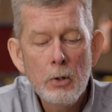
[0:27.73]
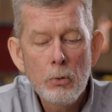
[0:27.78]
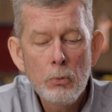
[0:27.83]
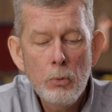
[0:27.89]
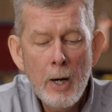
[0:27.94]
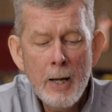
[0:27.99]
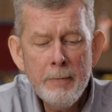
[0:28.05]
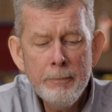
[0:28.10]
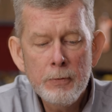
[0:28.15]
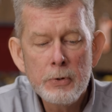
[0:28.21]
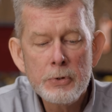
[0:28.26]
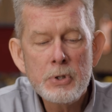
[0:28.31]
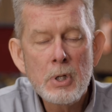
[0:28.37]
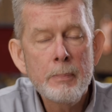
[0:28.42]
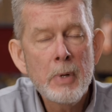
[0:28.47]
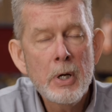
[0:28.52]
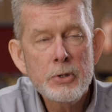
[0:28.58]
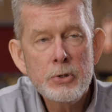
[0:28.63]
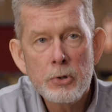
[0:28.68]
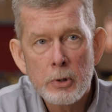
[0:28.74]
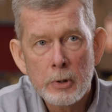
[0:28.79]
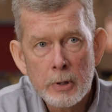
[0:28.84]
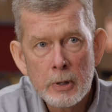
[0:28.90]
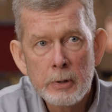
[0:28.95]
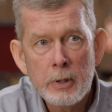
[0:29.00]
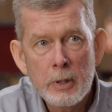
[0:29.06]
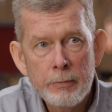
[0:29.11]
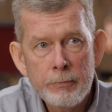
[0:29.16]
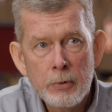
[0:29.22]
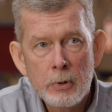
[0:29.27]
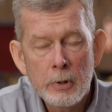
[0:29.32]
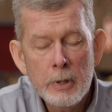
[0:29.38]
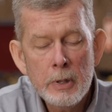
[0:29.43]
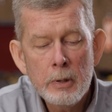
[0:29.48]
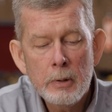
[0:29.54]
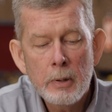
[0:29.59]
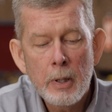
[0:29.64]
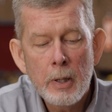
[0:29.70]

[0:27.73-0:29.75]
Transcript: Rifles are measured a little differently.